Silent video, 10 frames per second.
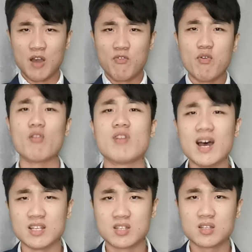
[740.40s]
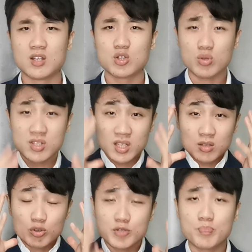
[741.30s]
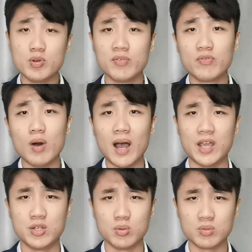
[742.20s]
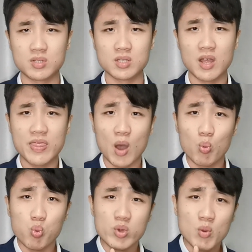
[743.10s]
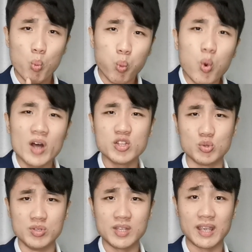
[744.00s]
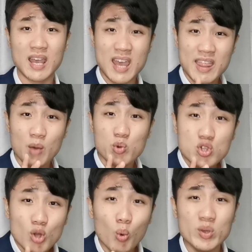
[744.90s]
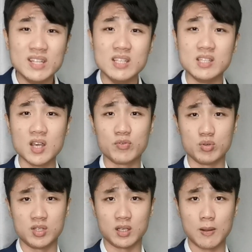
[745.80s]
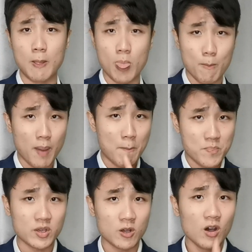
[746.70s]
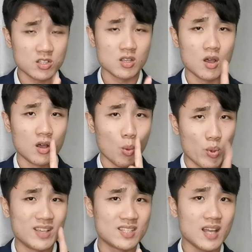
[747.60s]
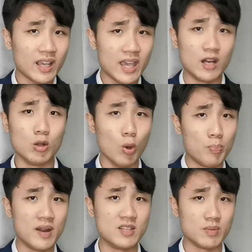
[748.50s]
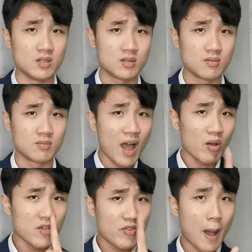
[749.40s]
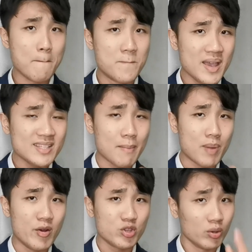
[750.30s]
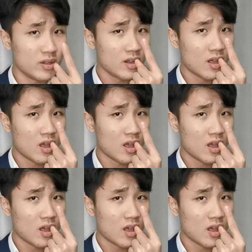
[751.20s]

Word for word: for us to sing those beautiful high notes that we want to sing and that we know we deserve to sing, but because we are stuck at a low placement. Now, if you are bass and baritone,